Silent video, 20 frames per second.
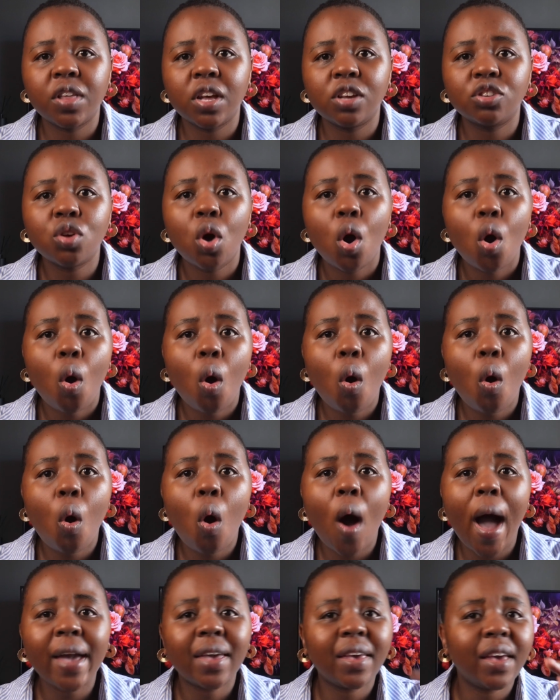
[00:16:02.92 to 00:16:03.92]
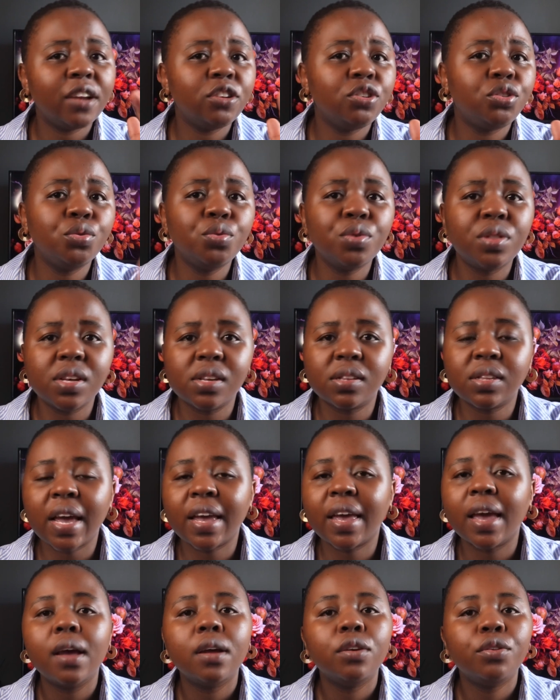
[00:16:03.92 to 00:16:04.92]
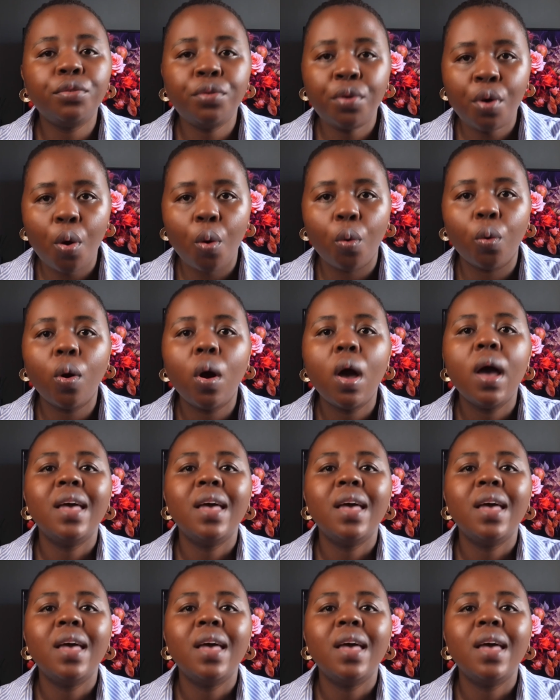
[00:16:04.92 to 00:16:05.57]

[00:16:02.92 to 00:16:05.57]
this, or I can do this. Like, no,